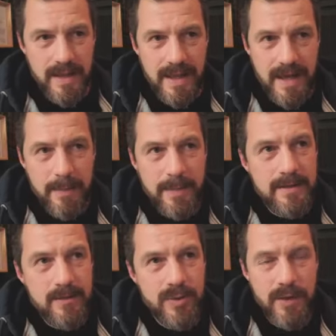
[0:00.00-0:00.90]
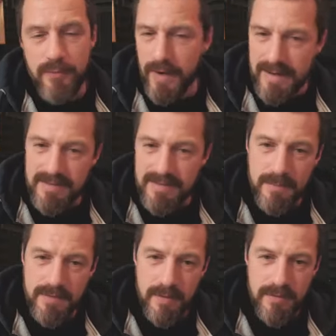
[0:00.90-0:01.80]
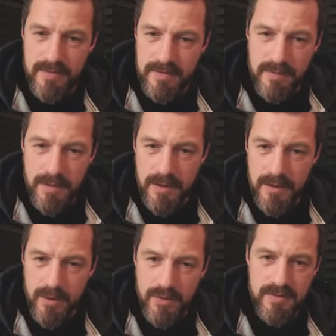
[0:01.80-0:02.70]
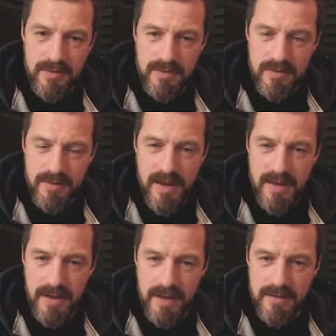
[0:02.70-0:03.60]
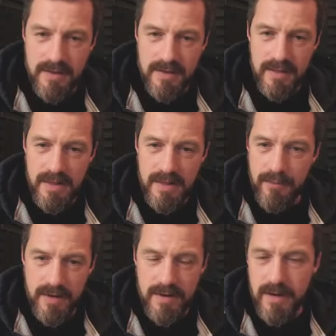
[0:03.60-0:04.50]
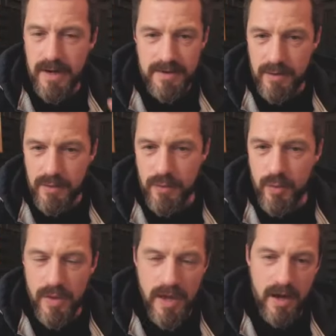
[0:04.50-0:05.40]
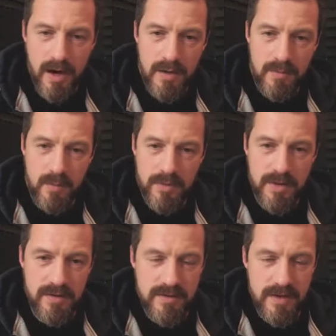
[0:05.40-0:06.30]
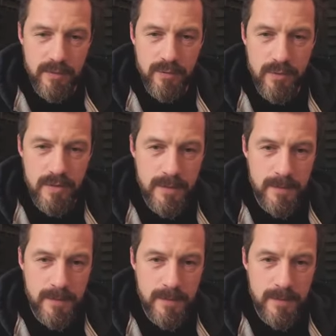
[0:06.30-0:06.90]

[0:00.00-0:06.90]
I mean, do they find themselves? Is that something you could say? Like they have a clear idea of who they are and what they stand for?